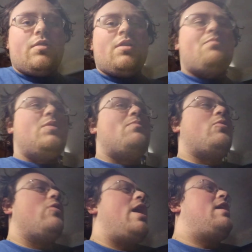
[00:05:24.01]
And people
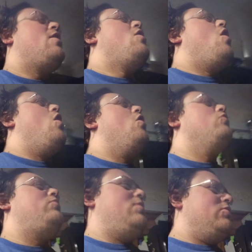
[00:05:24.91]
are like,
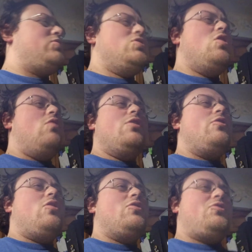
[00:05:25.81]
oh, there's no
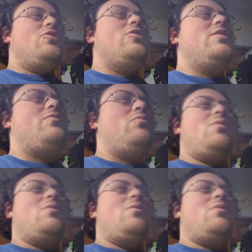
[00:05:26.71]
other alternative.